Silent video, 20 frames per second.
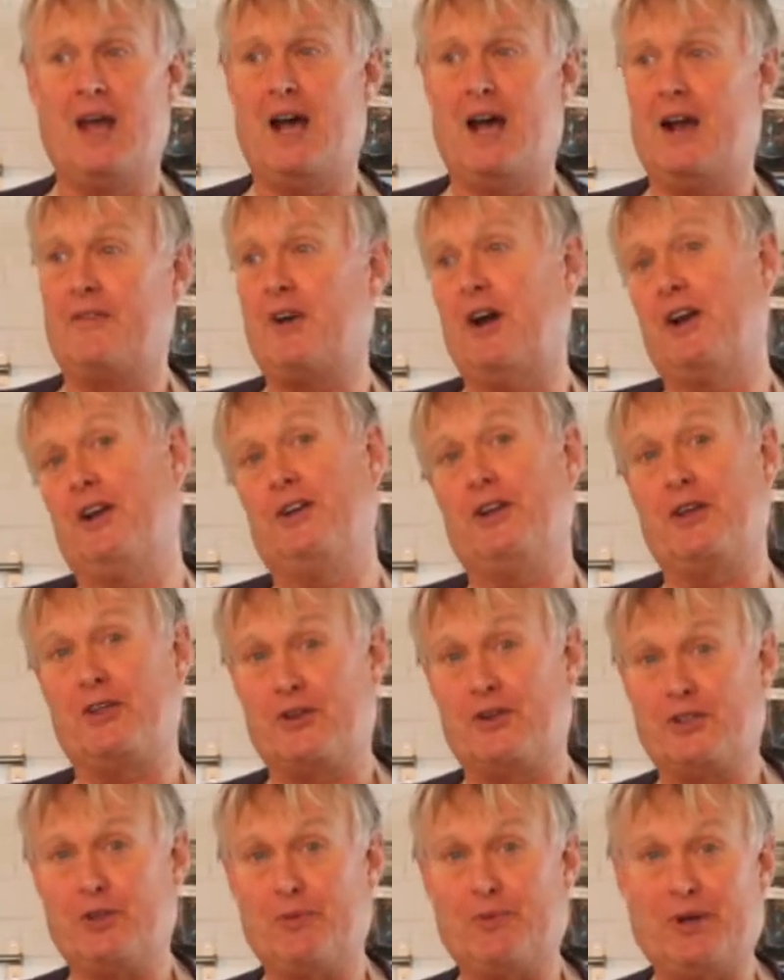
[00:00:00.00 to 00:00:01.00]
I've got another
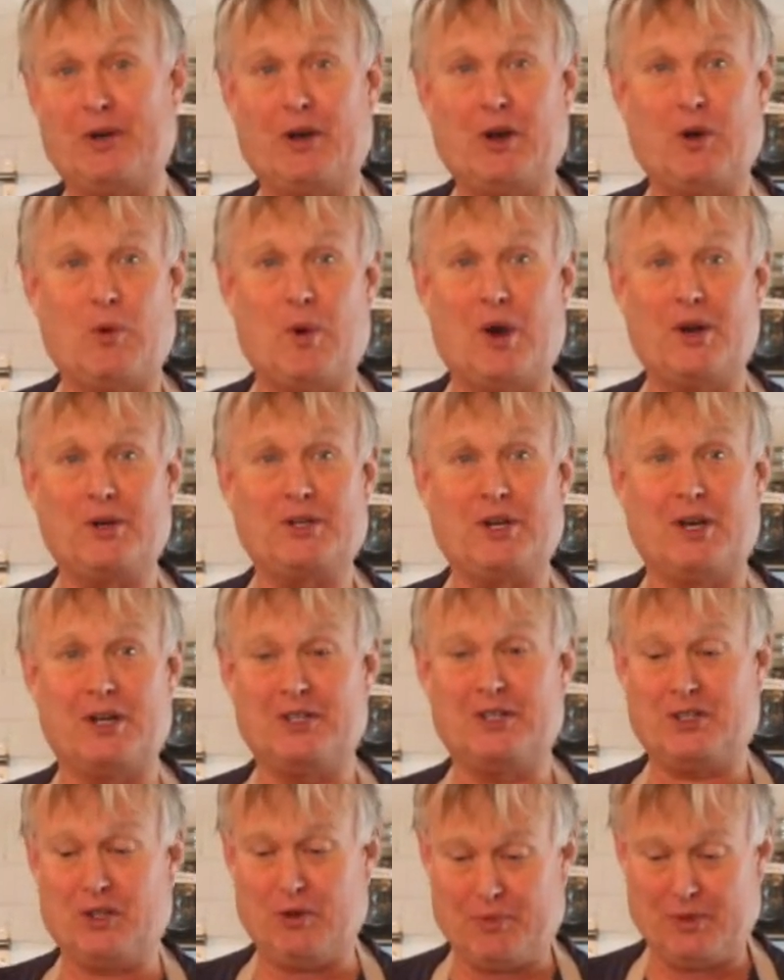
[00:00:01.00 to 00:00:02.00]
soup in there, a wonton
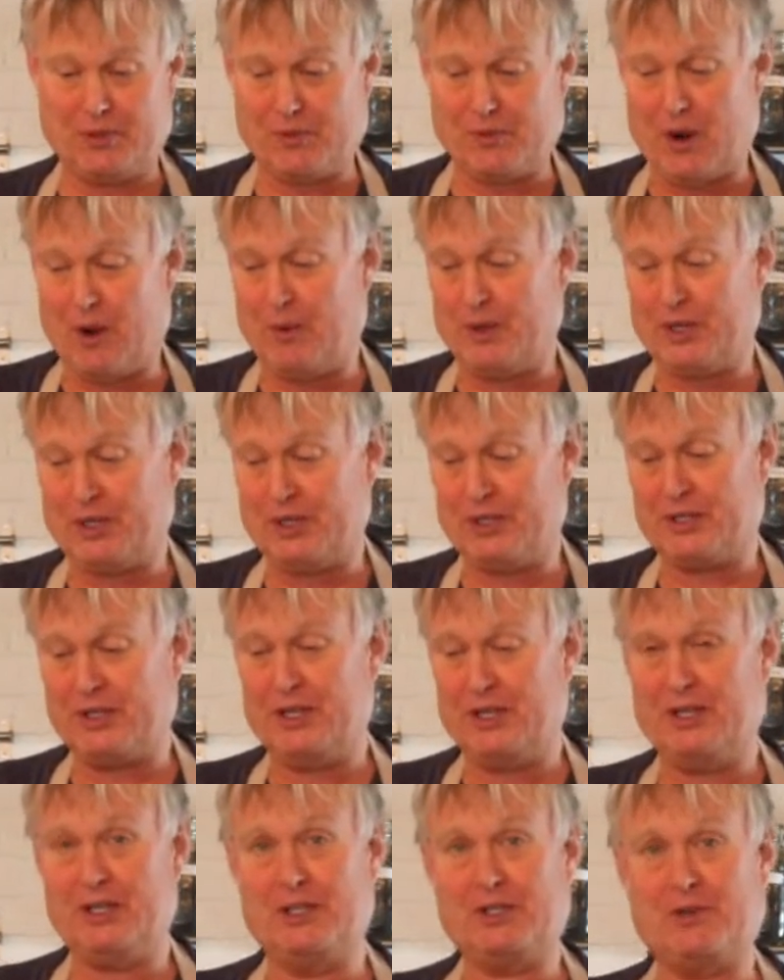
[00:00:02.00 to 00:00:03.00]
soup as well, which is
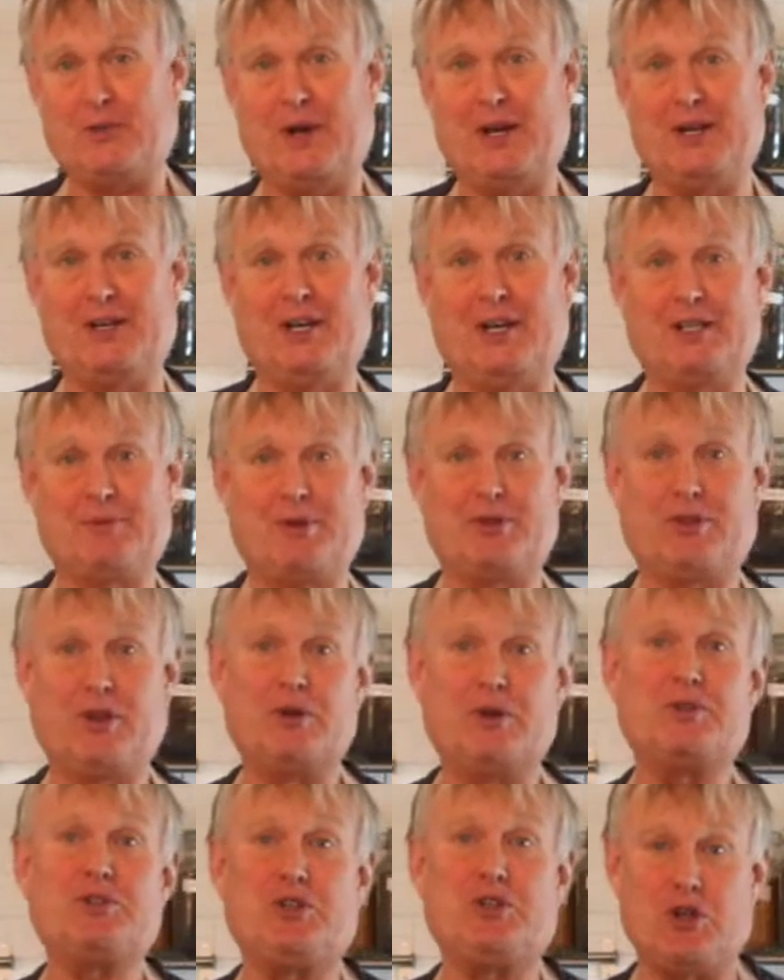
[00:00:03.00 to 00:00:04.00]
quite nice. But
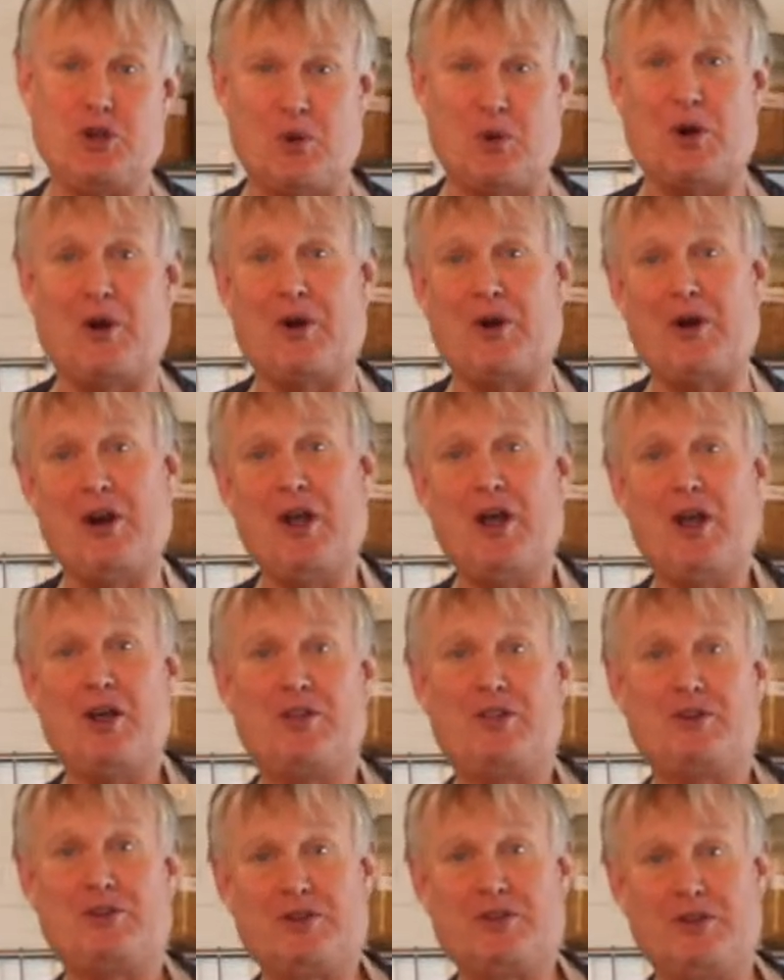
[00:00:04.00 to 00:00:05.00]
those 2 are
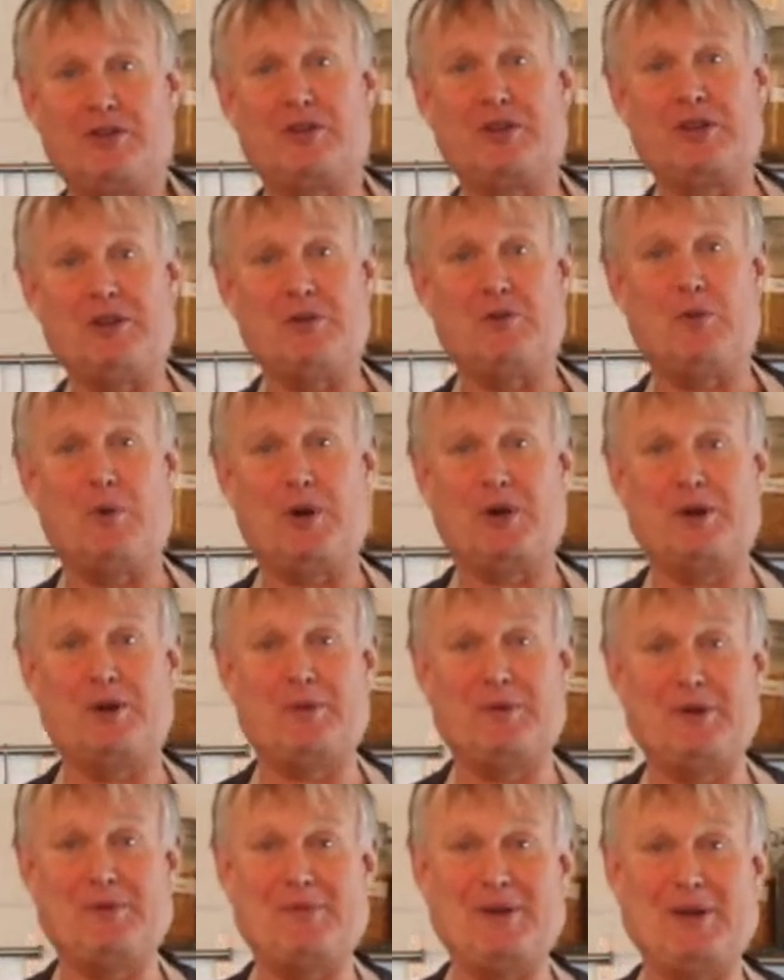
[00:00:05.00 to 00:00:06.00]
the 2 that you
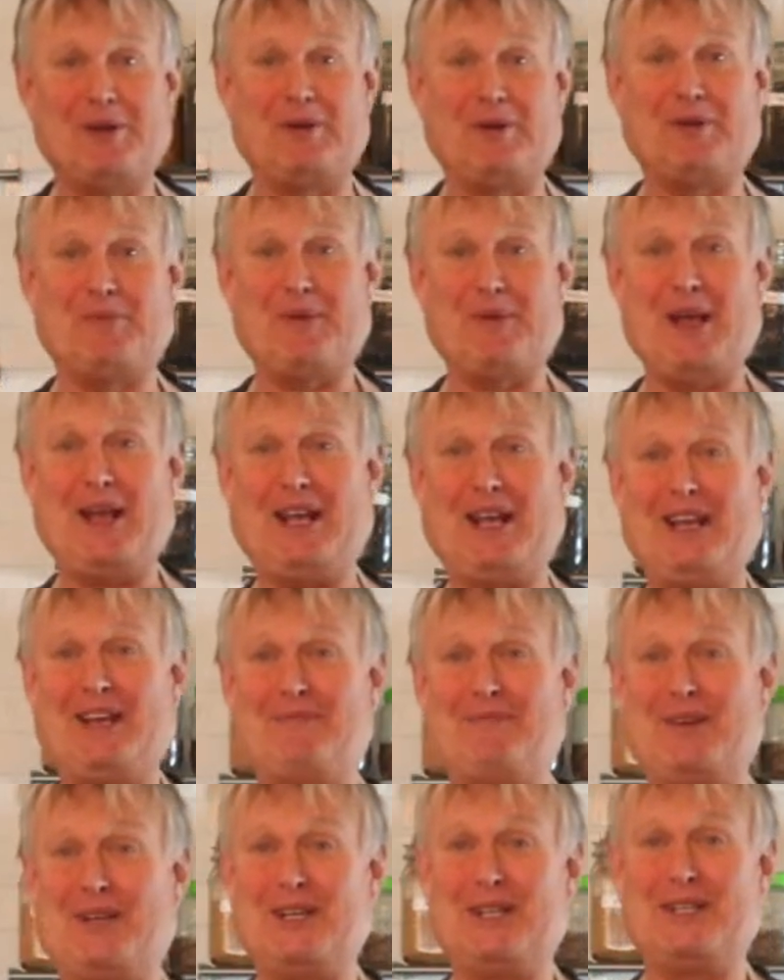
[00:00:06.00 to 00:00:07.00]
want to be able to make
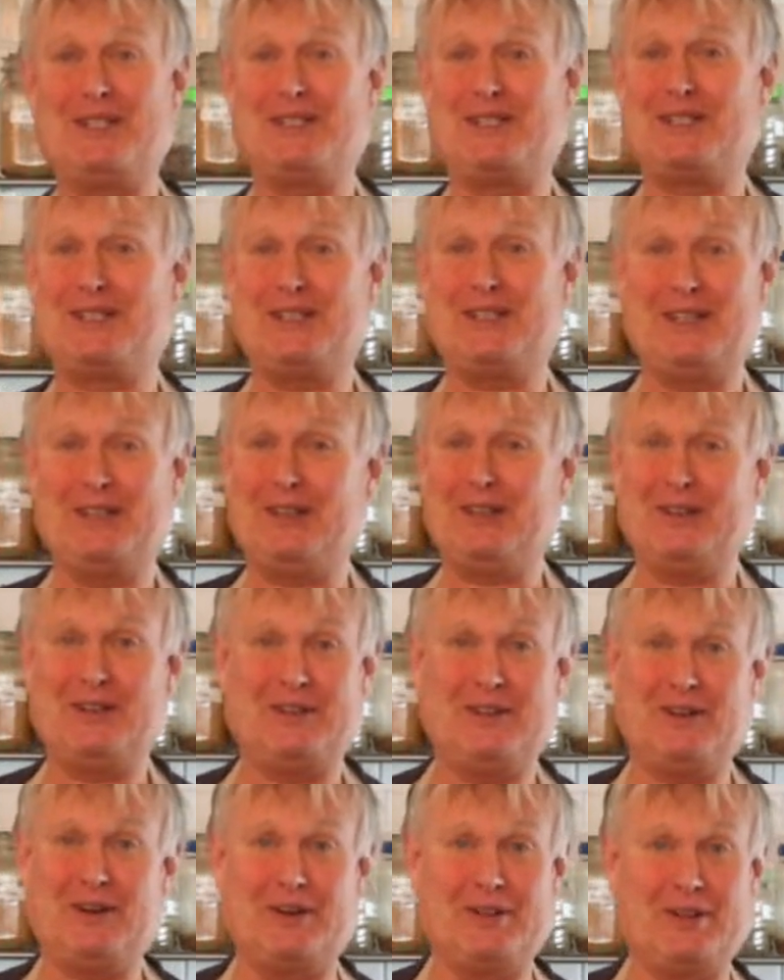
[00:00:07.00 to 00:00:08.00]
because
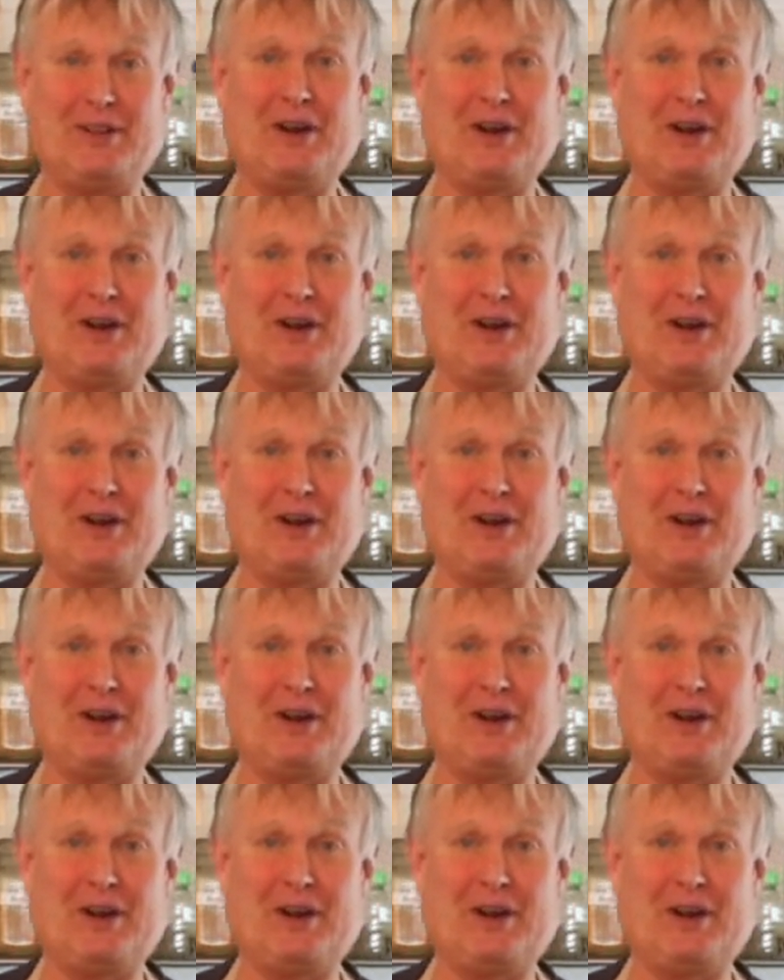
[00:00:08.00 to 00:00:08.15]
they're